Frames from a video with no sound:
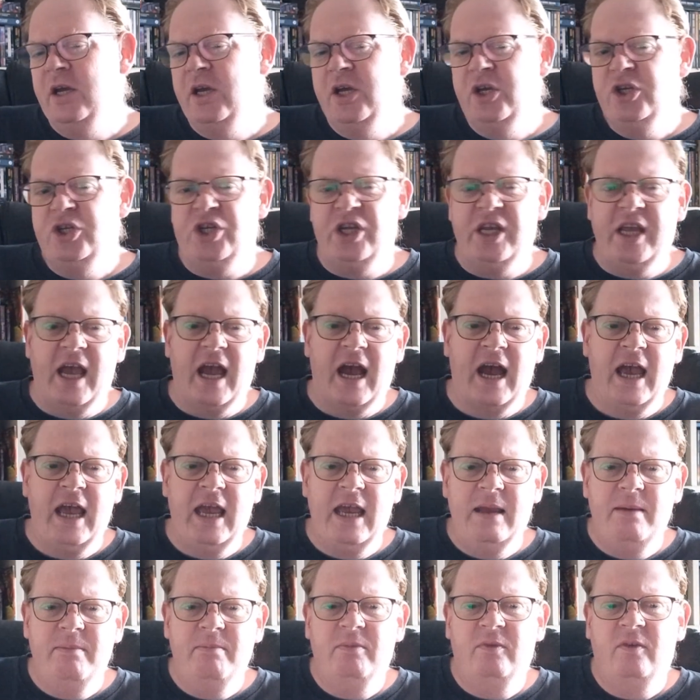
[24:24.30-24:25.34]
She
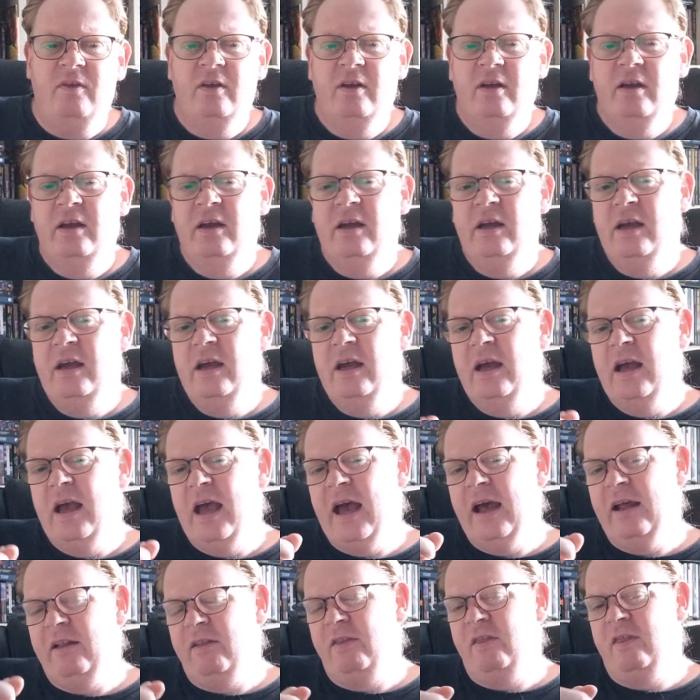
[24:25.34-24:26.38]
aimed
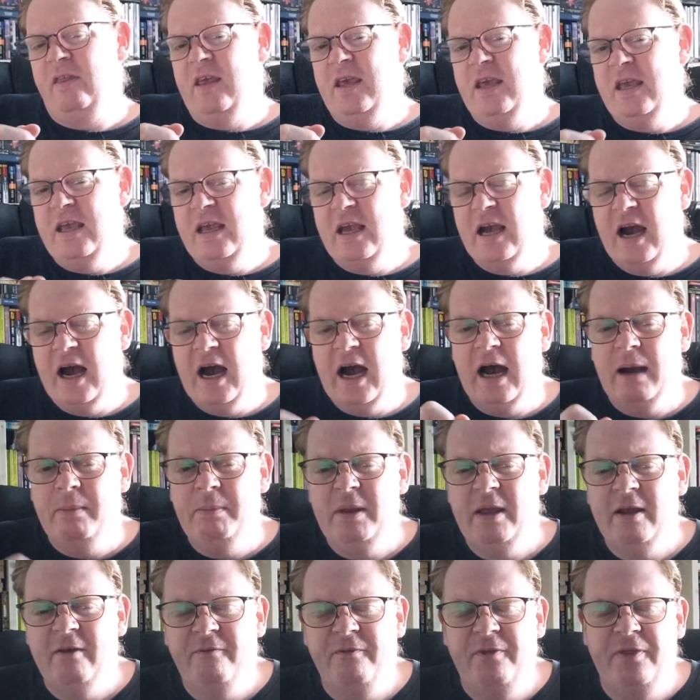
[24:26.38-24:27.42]
at the
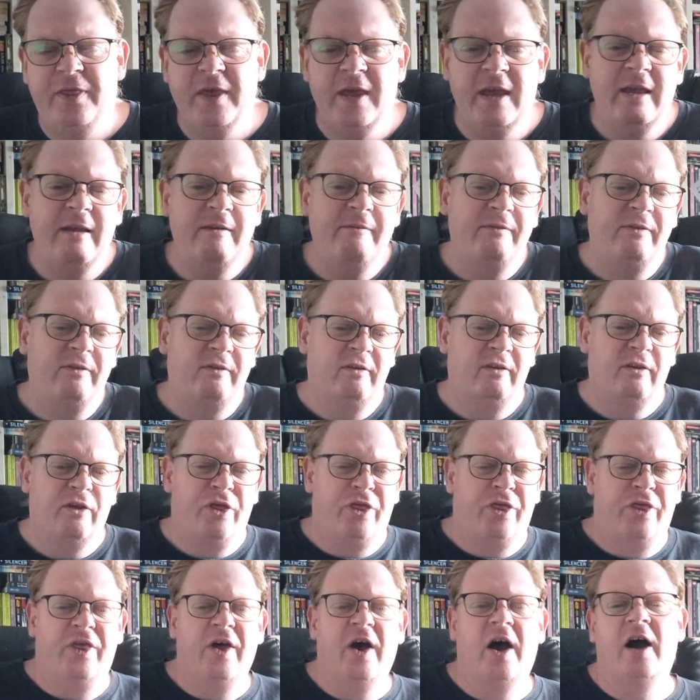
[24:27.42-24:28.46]
army of thieves
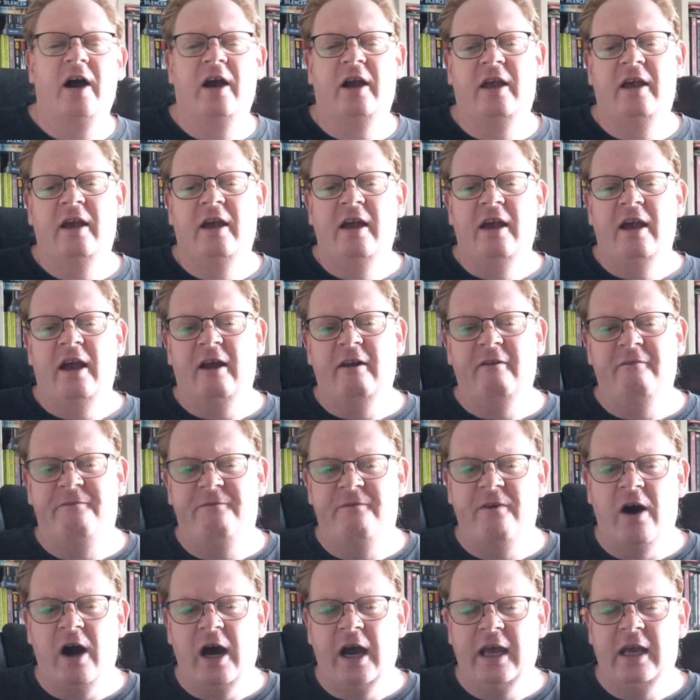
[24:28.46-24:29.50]
thug and
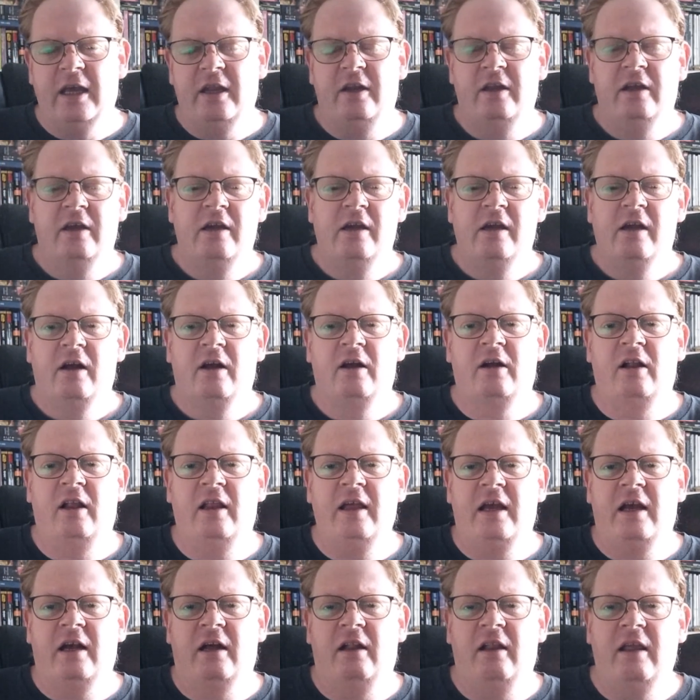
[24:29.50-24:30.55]
fired.
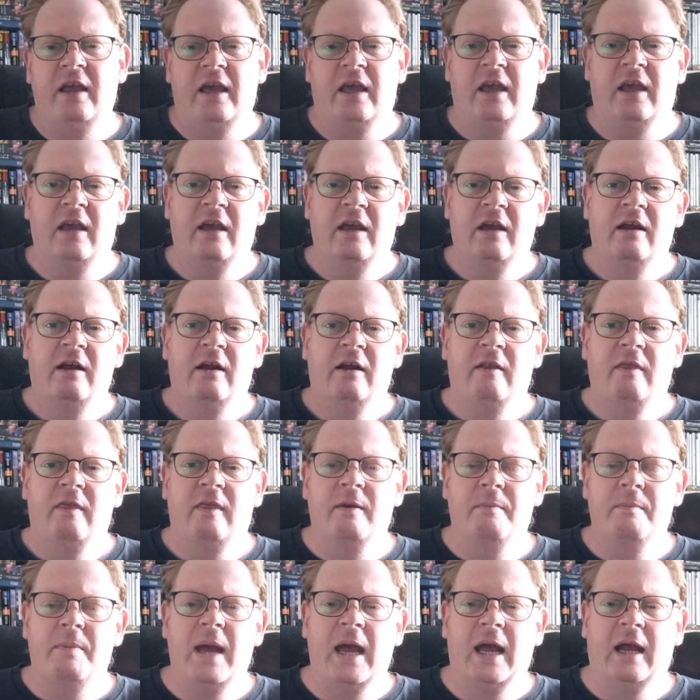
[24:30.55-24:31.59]
Click, click.
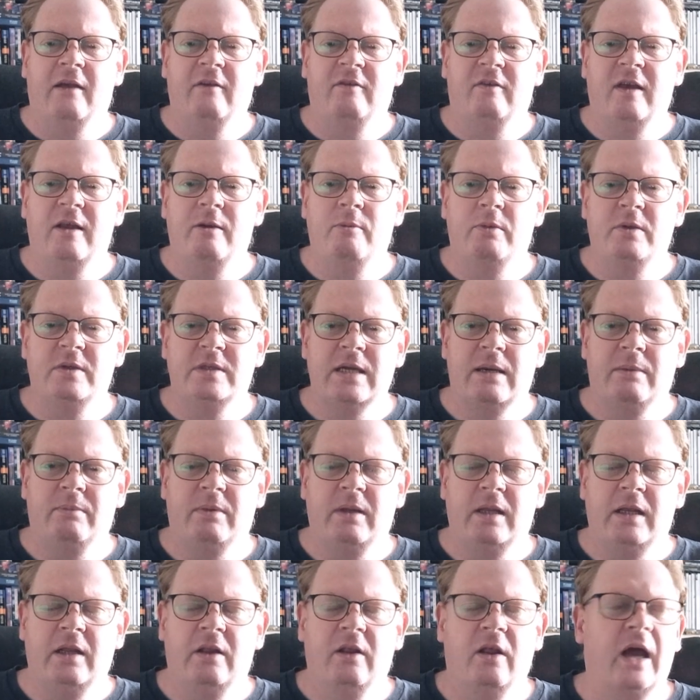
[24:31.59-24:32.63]
The magazine was
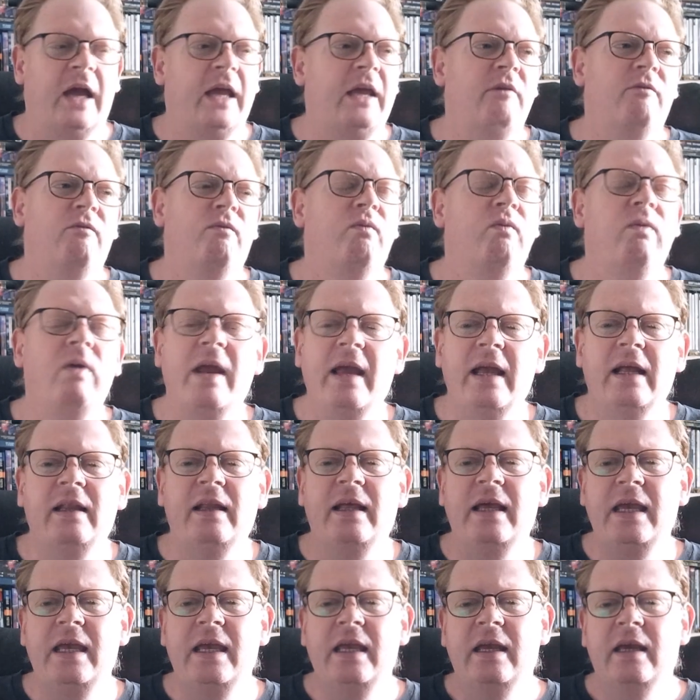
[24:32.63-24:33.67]
empty. Like,
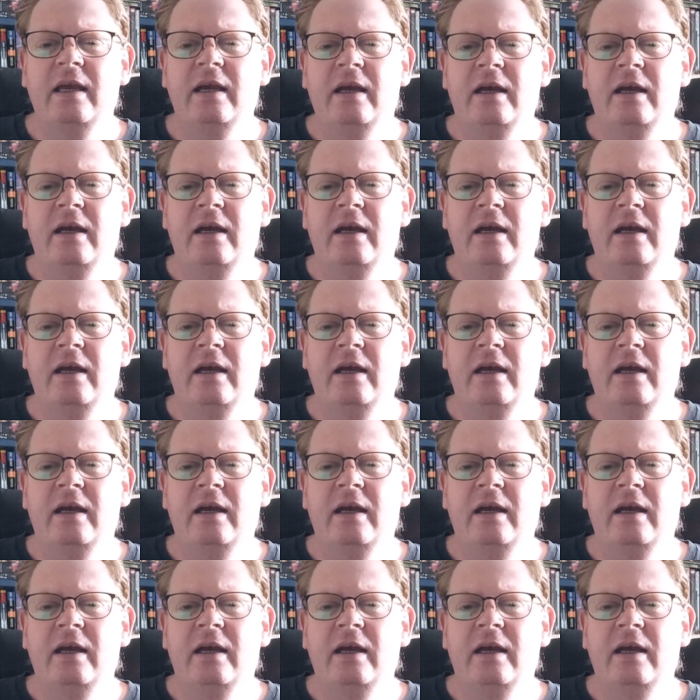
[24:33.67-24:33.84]
really?